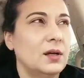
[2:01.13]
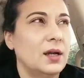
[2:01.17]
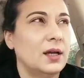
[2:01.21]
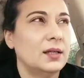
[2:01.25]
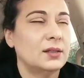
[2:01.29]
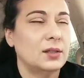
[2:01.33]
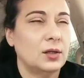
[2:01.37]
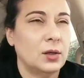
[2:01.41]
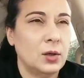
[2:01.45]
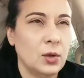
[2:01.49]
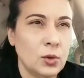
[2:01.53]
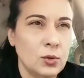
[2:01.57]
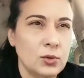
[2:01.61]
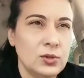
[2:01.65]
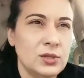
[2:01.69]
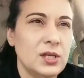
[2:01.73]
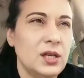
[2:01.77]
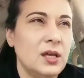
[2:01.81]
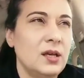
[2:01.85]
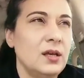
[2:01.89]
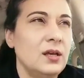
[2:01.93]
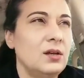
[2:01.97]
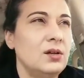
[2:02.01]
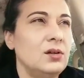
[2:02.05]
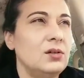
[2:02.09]
At the
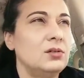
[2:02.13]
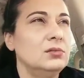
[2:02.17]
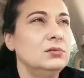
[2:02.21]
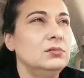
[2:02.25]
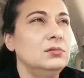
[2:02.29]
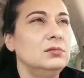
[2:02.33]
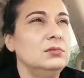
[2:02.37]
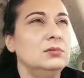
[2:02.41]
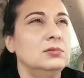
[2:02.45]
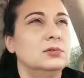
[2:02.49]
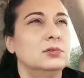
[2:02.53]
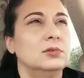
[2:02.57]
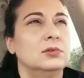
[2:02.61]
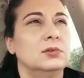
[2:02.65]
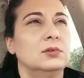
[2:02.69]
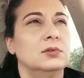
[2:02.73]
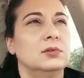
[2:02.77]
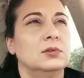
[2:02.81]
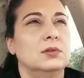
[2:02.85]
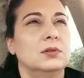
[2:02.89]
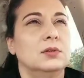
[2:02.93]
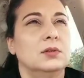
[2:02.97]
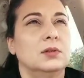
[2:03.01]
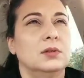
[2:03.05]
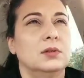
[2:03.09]
hotel,
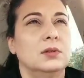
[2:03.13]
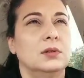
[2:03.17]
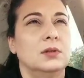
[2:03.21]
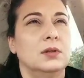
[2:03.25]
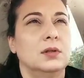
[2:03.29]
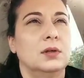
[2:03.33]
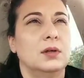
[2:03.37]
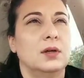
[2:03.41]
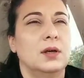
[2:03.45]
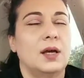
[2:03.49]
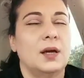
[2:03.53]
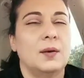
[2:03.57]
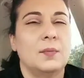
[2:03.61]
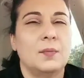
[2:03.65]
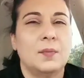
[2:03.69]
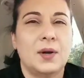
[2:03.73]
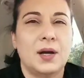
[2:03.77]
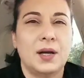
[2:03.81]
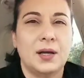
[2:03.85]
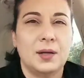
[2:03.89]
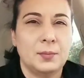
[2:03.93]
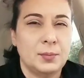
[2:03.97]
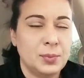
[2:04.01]
at my